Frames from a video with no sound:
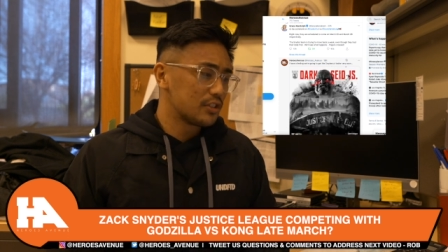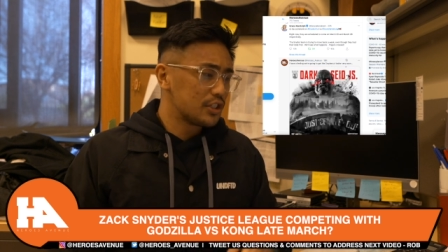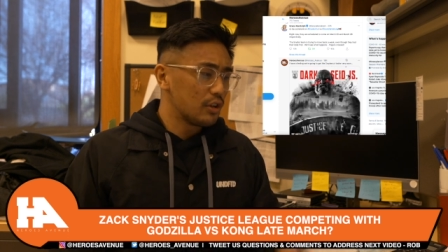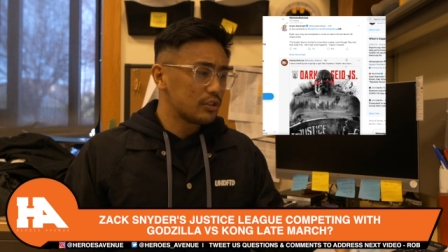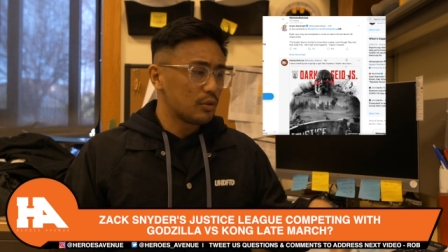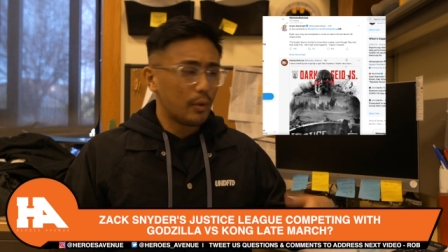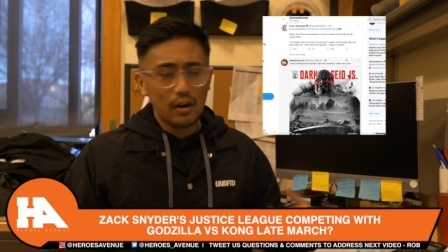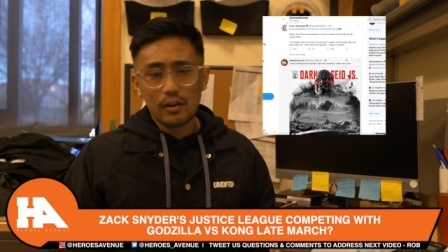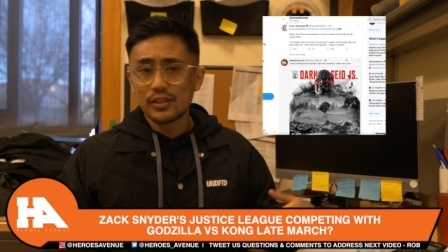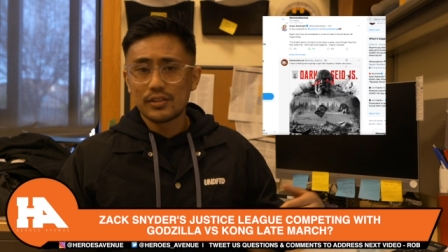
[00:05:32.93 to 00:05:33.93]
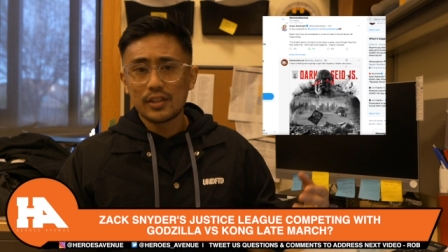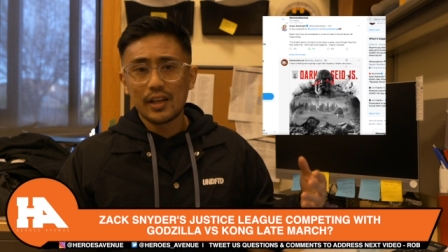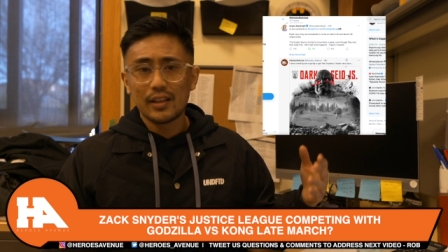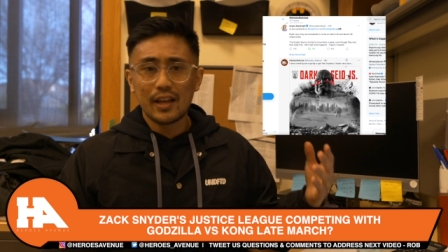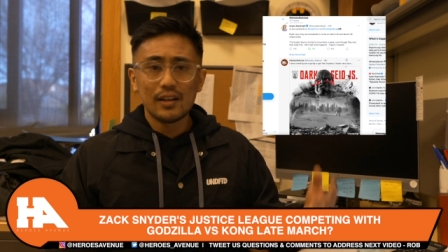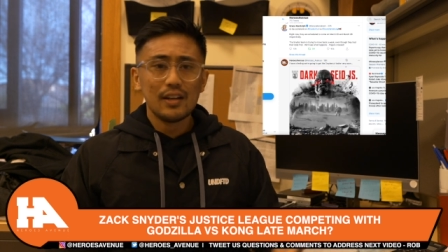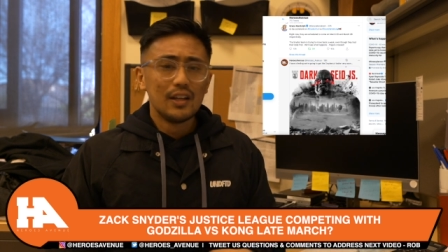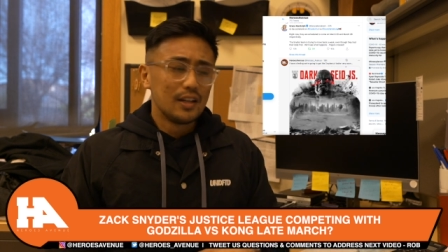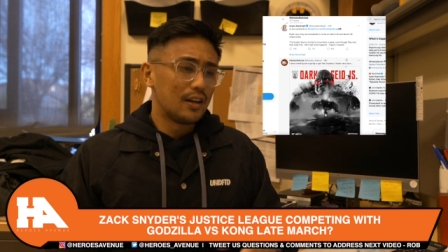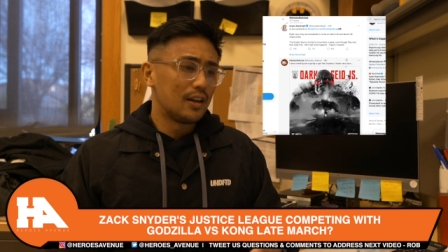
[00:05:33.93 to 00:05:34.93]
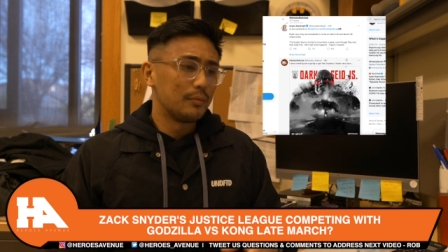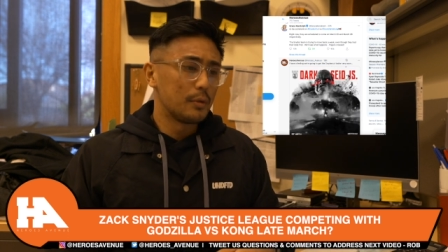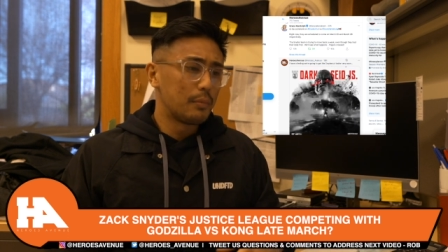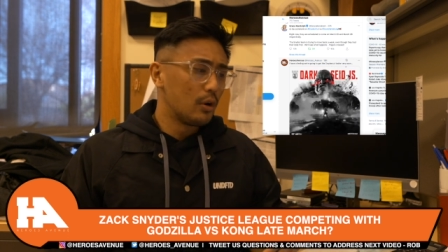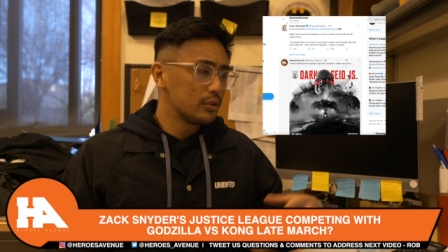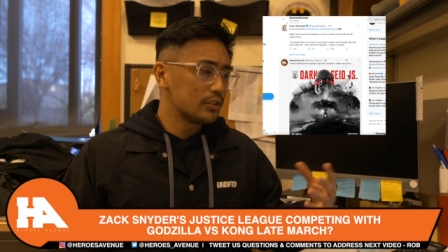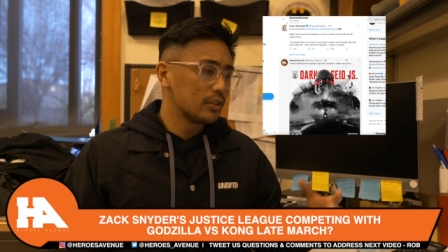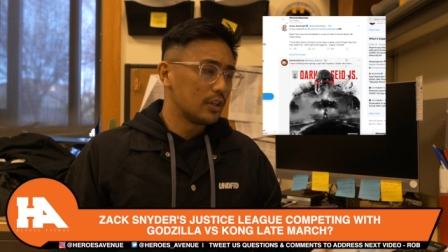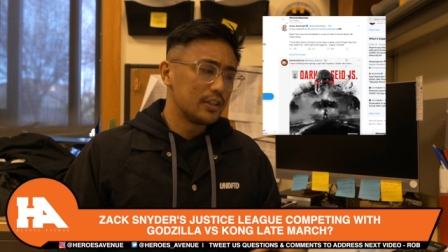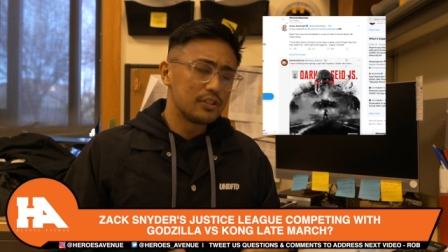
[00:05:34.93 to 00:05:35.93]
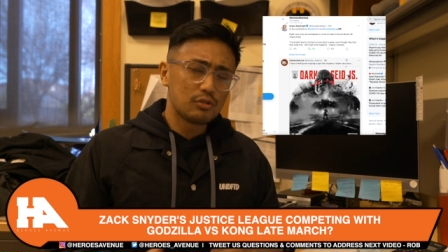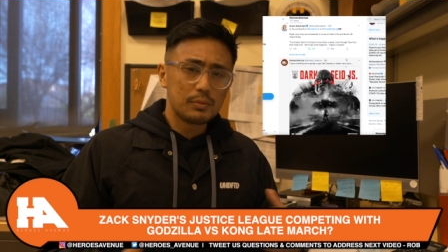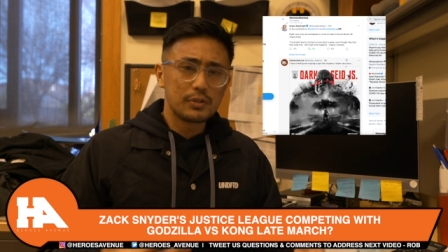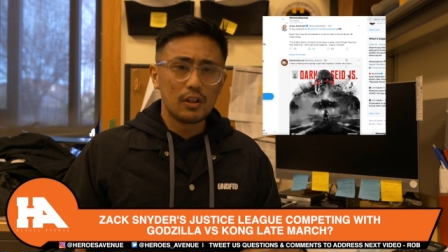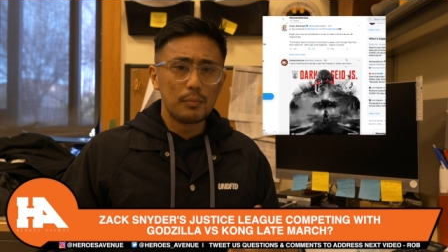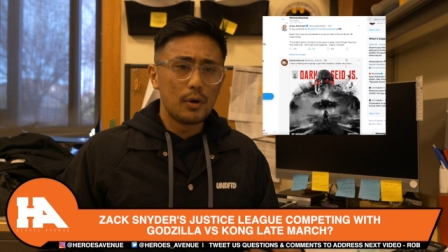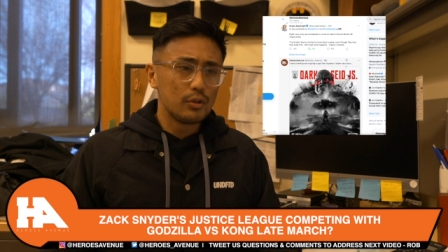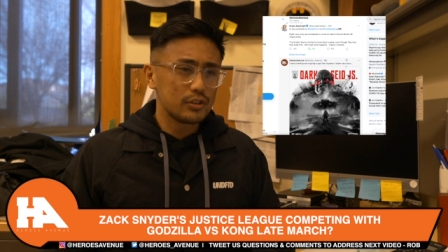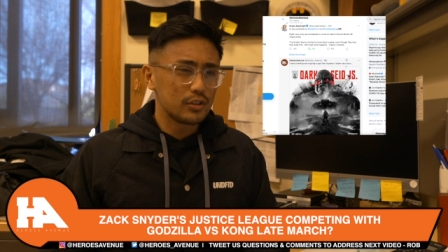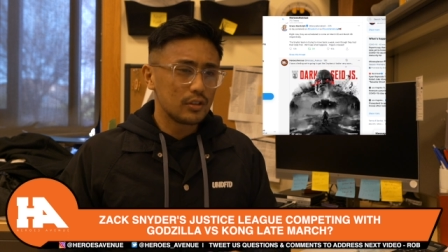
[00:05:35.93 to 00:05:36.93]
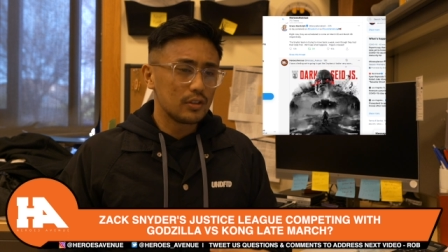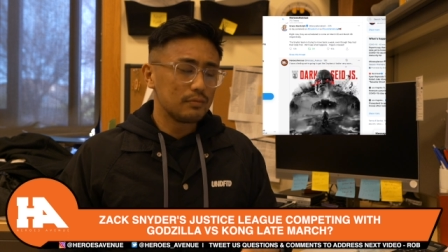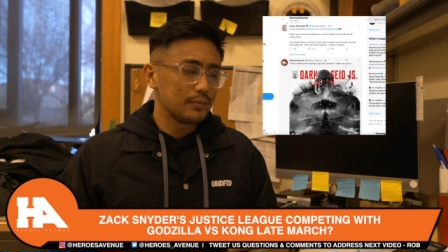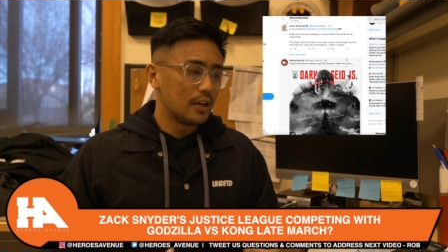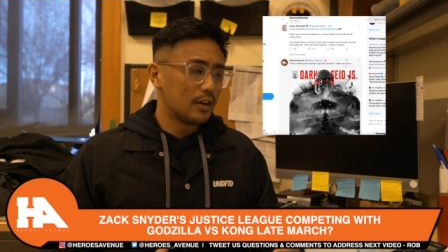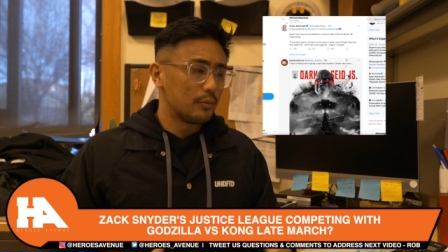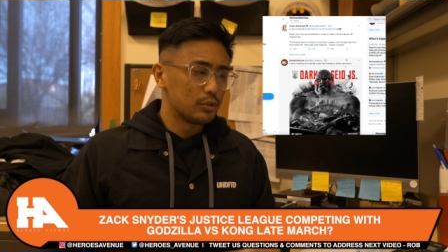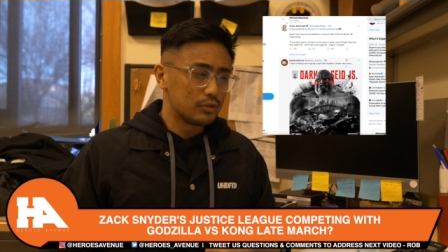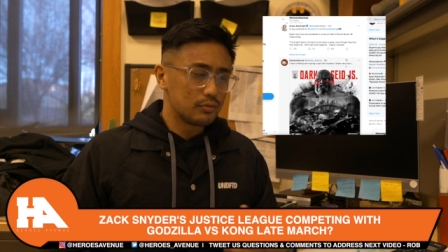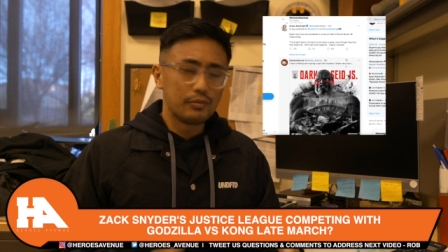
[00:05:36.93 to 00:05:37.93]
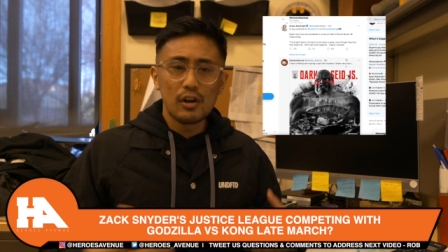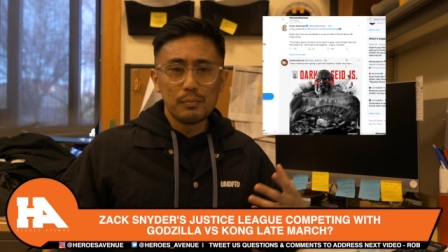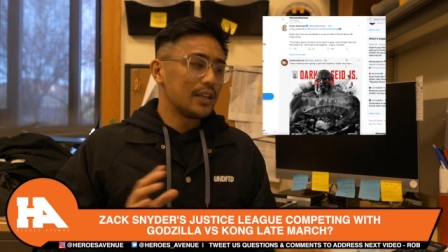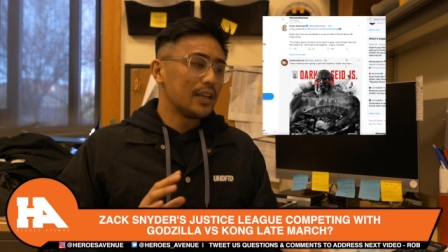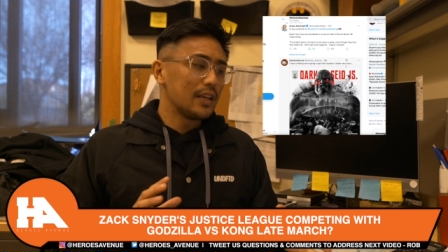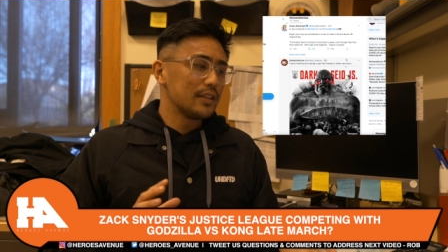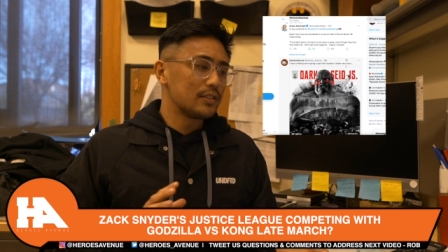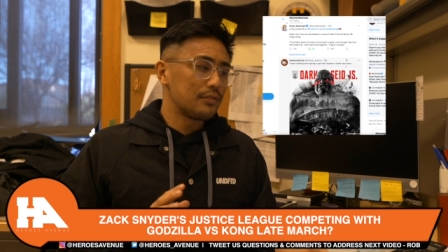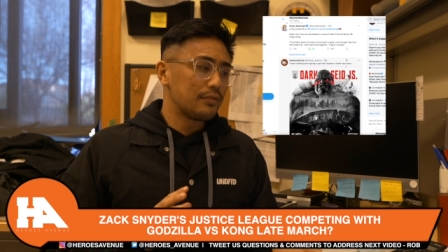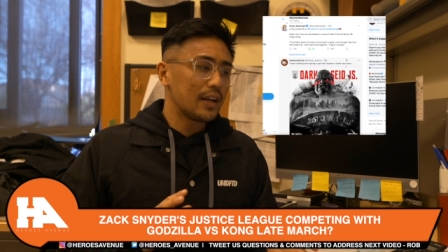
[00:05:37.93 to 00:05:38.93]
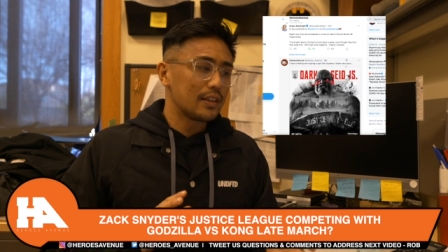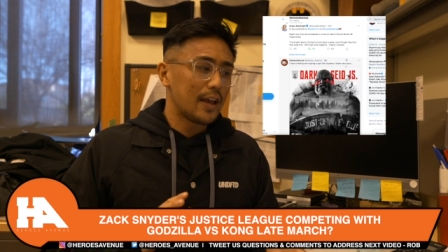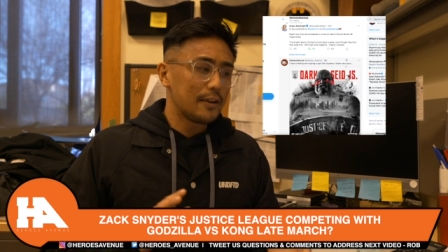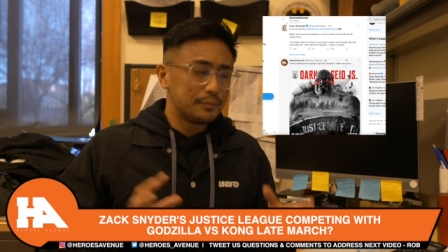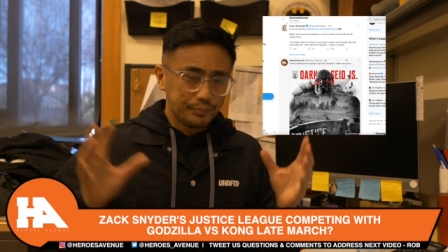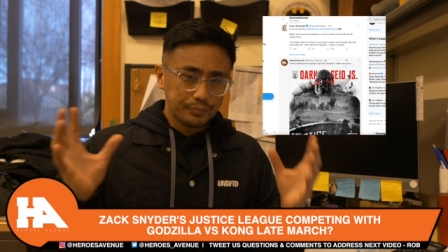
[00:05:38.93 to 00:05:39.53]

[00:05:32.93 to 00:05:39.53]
She also went on to say that um, the poster, uh, description of the poster um, was very, is the fact that